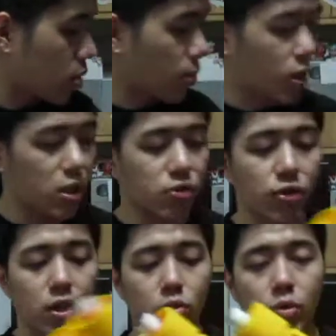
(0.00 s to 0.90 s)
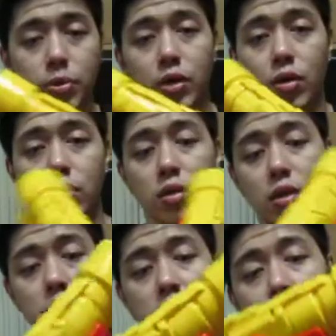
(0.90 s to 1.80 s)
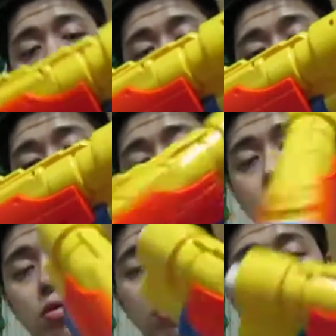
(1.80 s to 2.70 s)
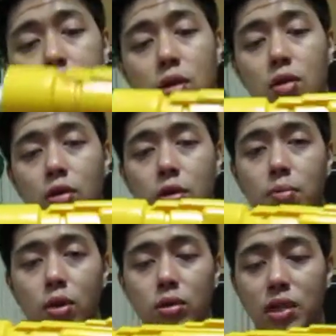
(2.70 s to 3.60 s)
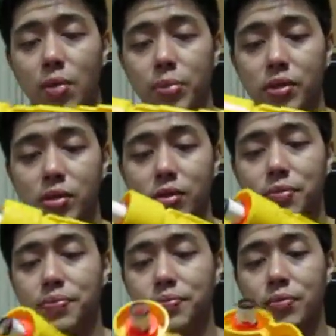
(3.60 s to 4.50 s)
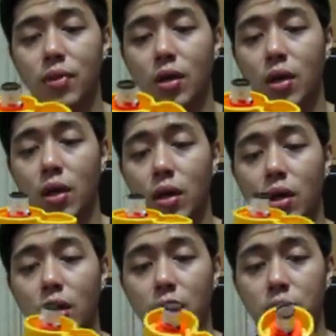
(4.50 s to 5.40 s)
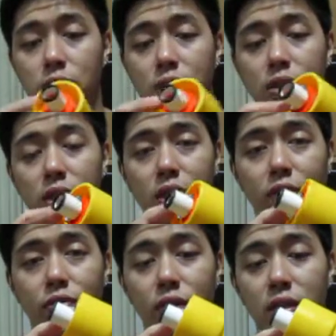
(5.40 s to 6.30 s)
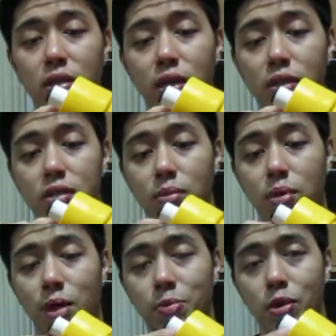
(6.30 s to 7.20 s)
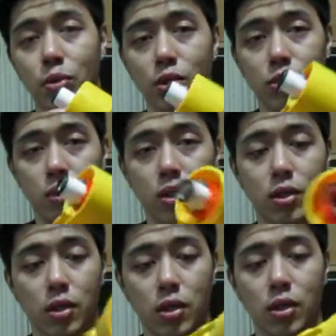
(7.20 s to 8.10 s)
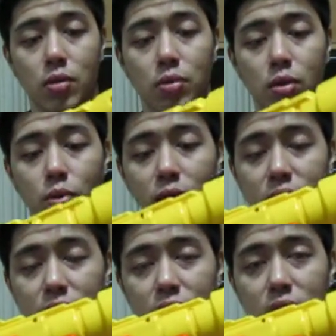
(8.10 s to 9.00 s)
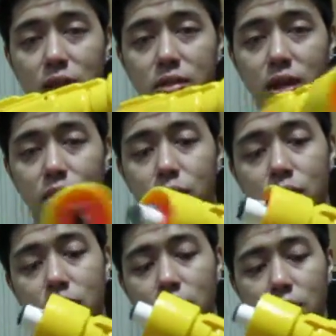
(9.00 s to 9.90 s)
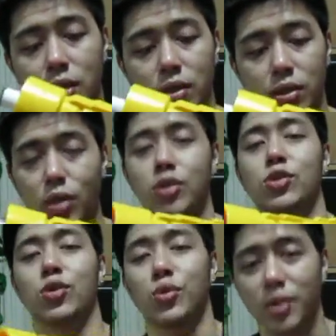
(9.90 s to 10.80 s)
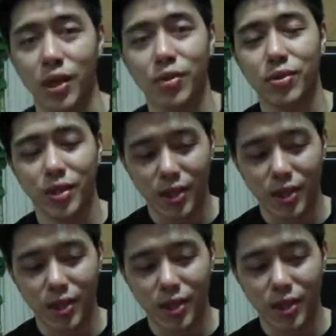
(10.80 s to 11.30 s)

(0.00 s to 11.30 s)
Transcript: my next video will be on this cute little thing called the mortar pistol. As you can tell, I've already done some coupler work to it, but what exactly it is, I will not show you now.